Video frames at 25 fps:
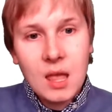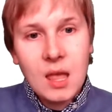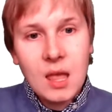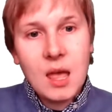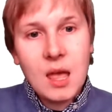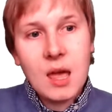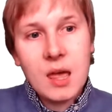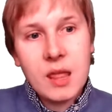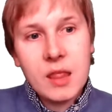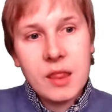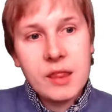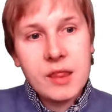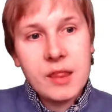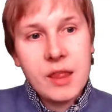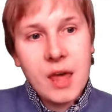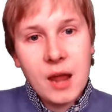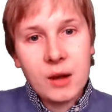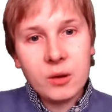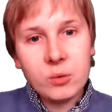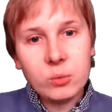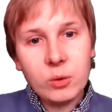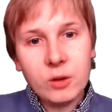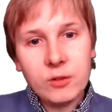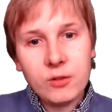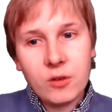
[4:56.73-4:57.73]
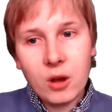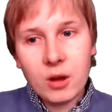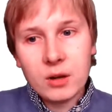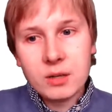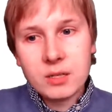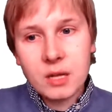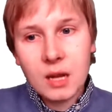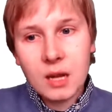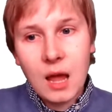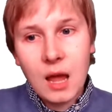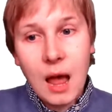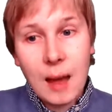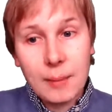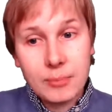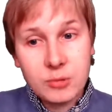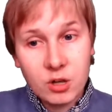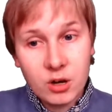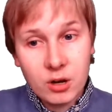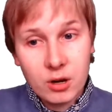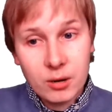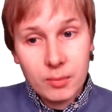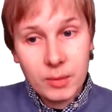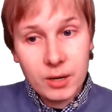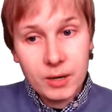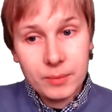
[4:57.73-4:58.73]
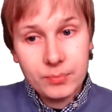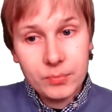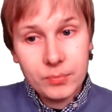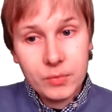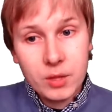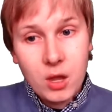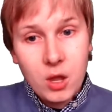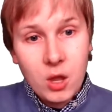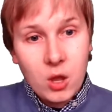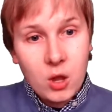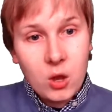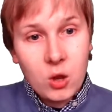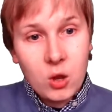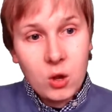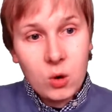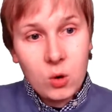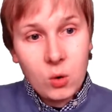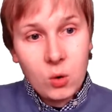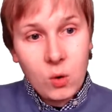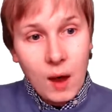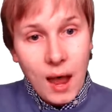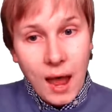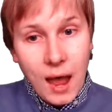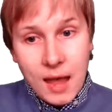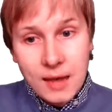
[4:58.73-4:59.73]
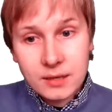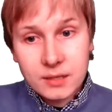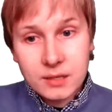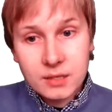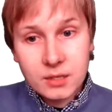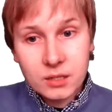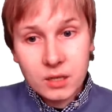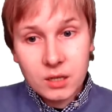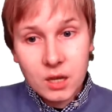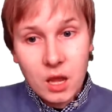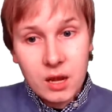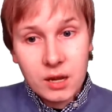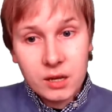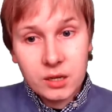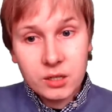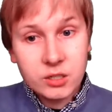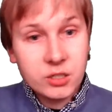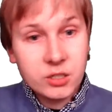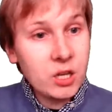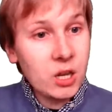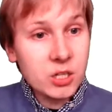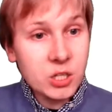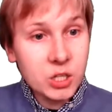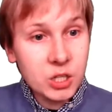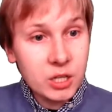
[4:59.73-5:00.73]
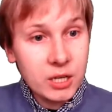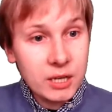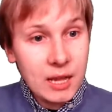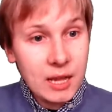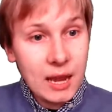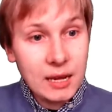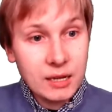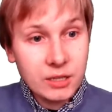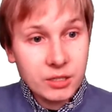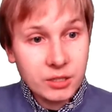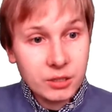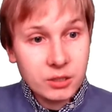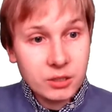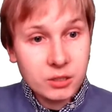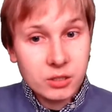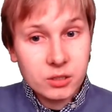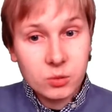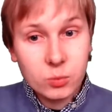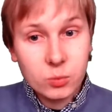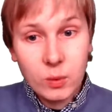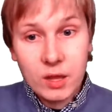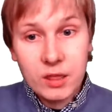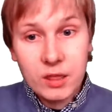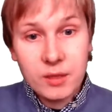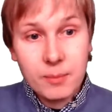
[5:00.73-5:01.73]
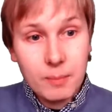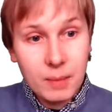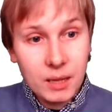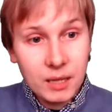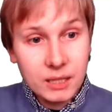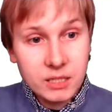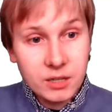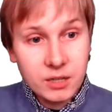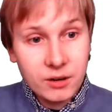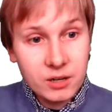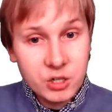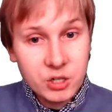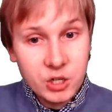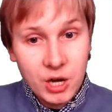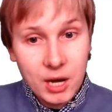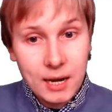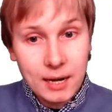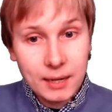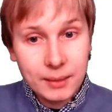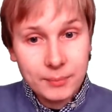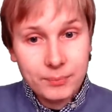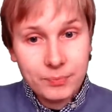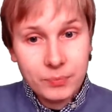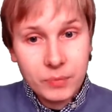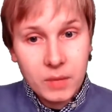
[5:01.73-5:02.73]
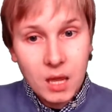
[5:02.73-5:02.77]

And then we've got Abdurrahman, who heads a dozen agents with military training.